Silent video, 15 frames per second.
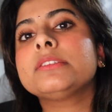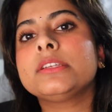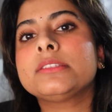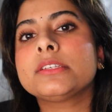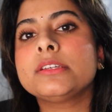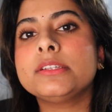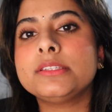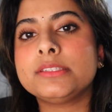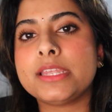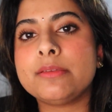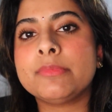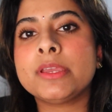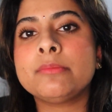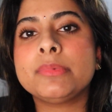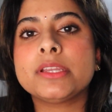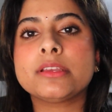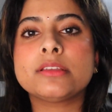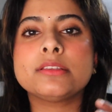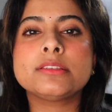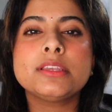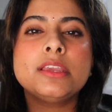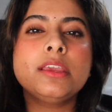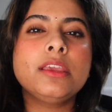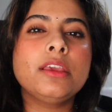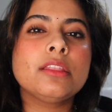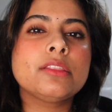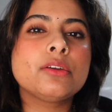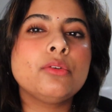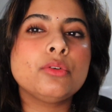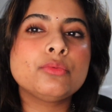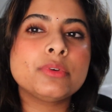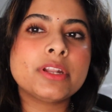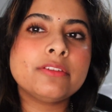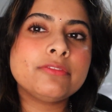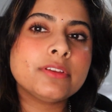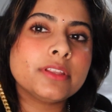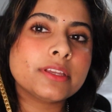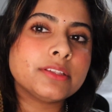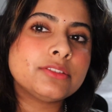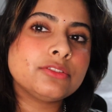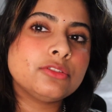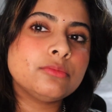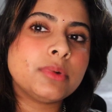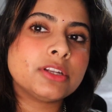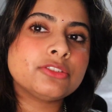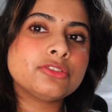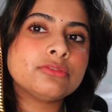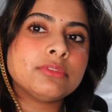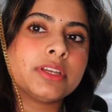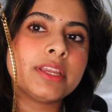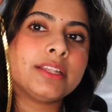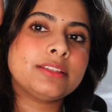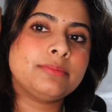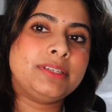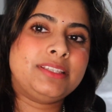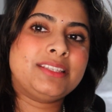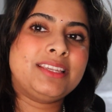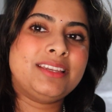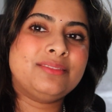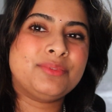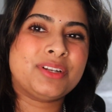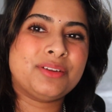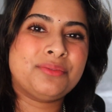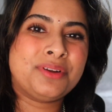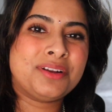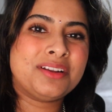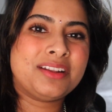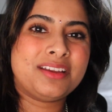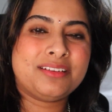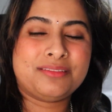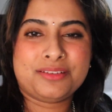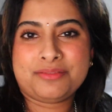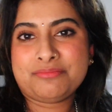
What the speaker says: It's a good statement because the gold one I feel like is too much against my skin when I wear it. I don't know.